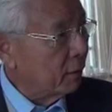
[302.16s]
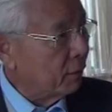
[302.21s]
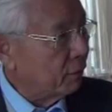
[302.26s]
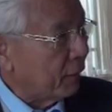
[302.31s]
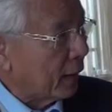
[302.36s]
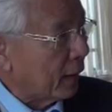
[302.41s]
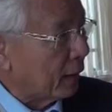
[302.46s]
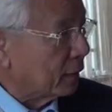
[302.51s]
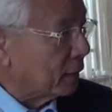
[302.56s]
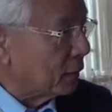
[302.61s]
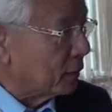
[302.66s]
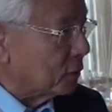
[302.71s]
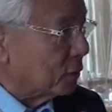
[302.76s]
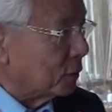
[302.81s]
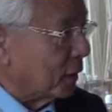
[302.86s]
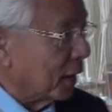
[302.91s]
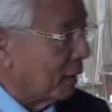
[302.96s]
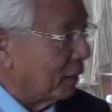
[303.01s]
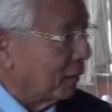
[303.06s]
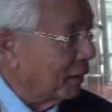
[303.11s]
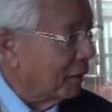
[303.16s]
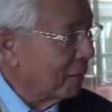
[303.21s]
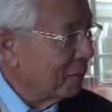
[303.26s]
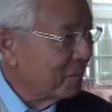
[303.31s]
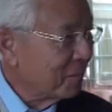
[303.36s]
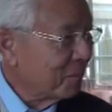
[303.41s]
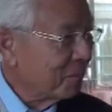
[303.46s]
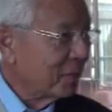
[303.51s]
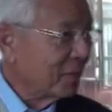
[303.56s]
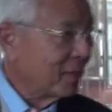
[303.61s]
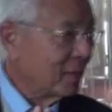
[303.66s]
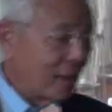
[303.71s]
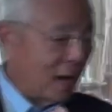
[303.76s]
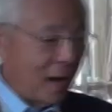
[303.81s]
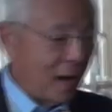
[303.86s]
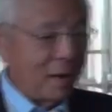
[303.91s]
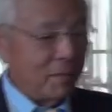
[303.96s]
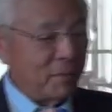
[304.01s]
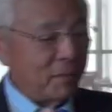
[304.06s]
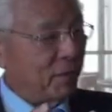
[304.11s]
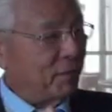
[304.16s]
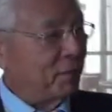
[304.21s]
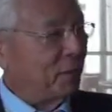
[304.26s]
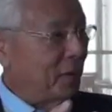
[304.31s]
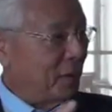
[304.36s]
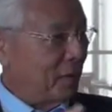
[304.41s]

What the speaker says: factors together, time, effort,